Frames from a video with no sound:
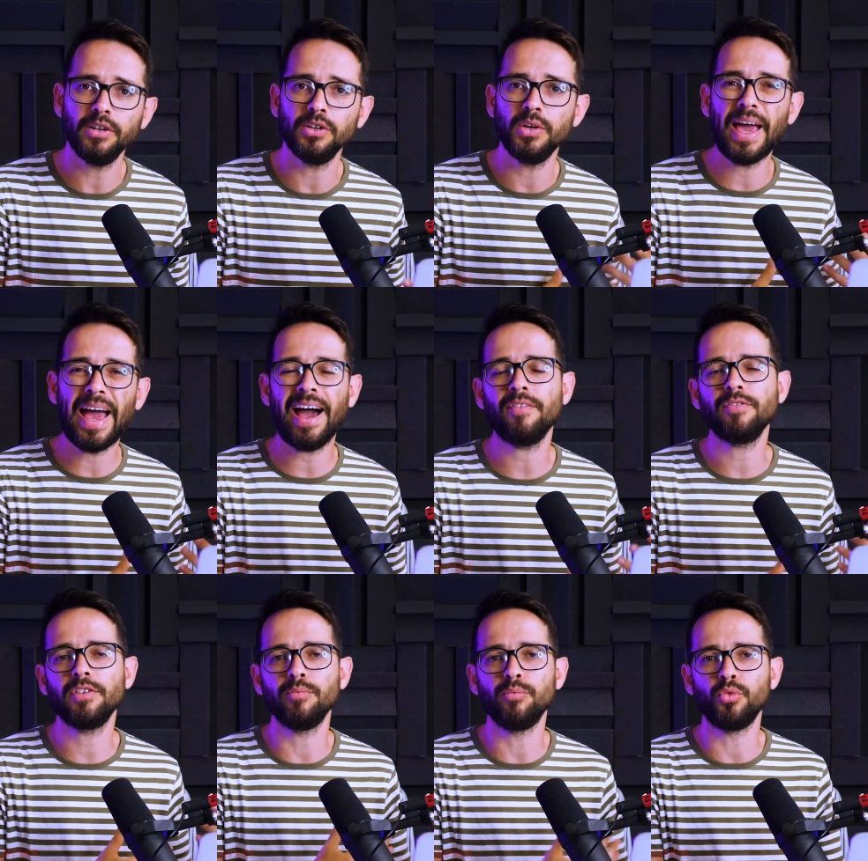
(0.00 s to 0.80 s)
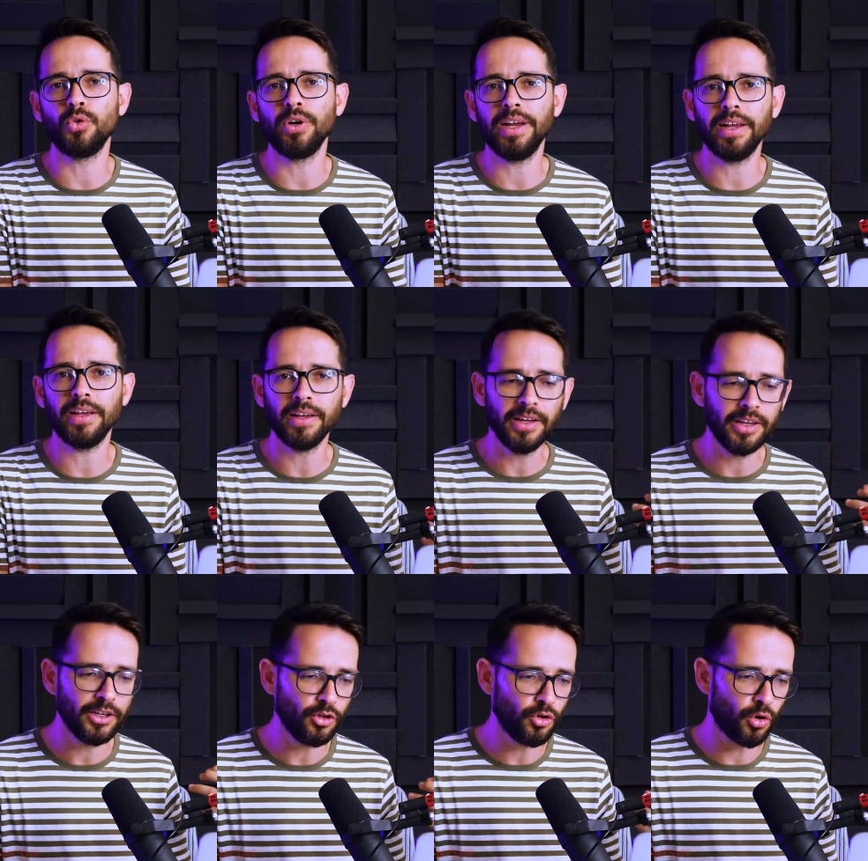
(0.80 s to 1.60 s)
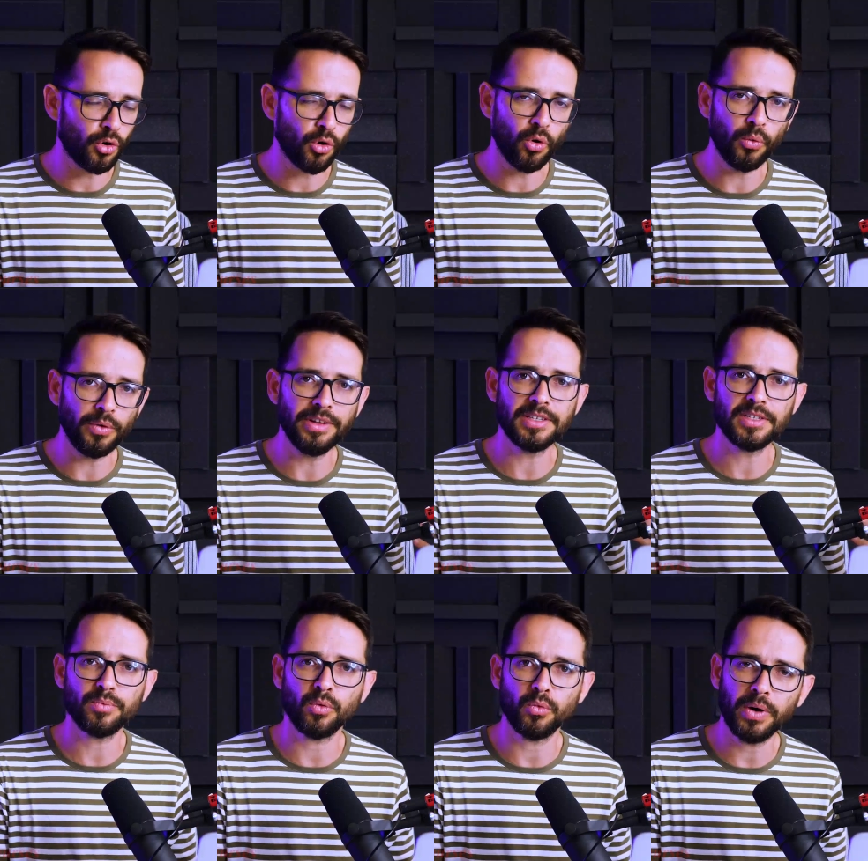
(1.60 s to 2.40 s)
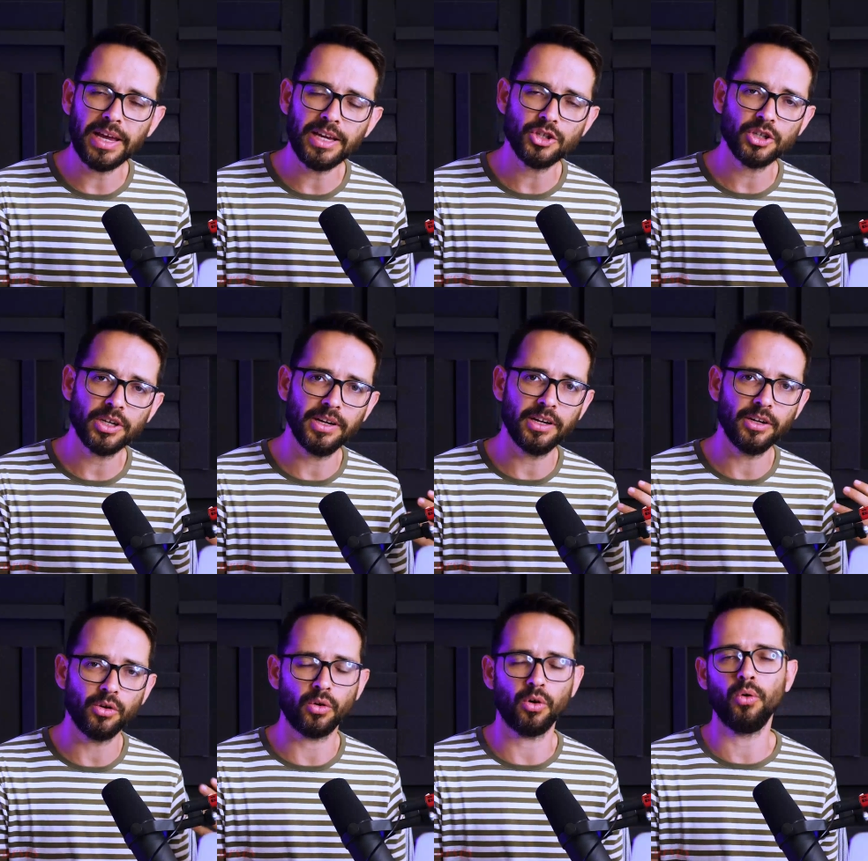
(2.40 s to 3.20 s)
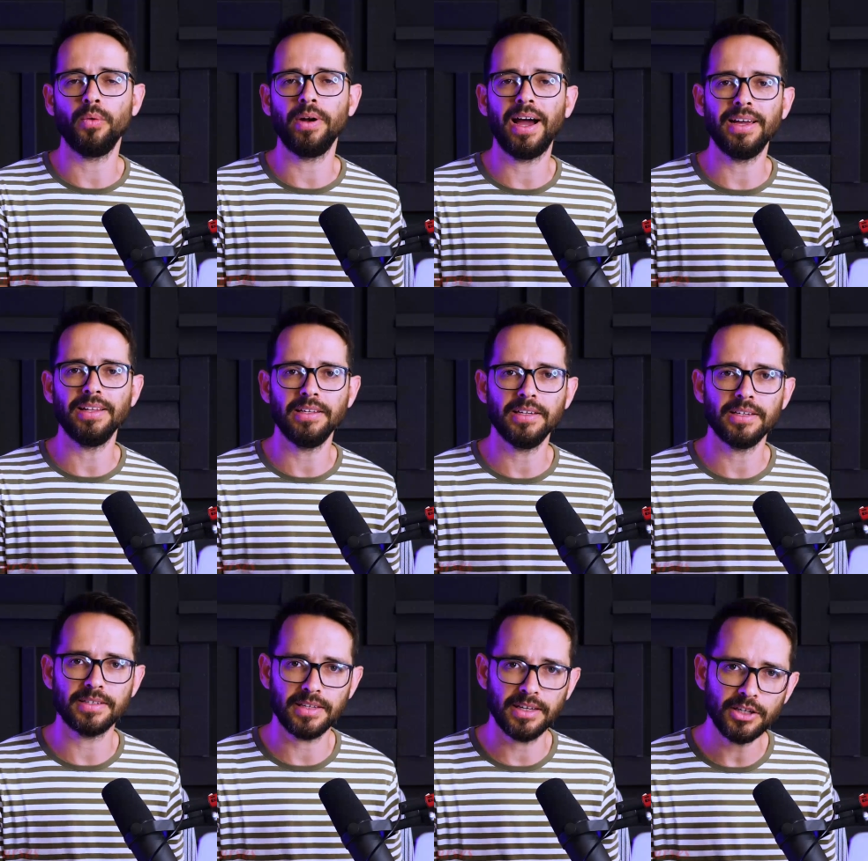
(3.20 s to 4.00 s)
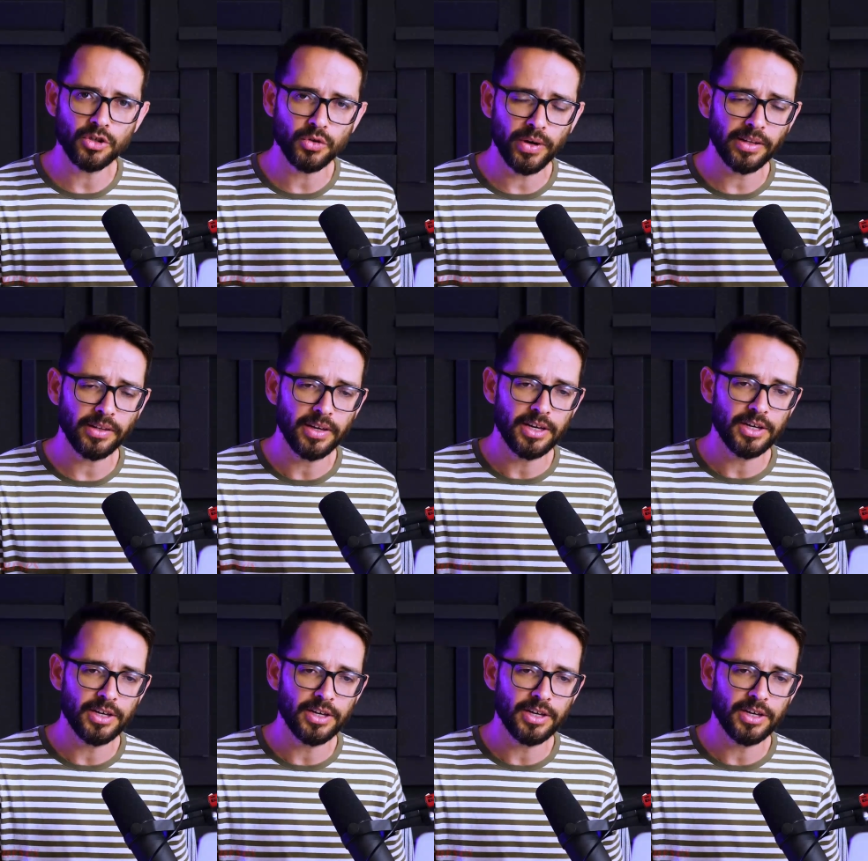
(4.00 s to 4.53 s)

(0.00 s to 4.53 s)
You have to bring your own inspiration and your own ideas into it.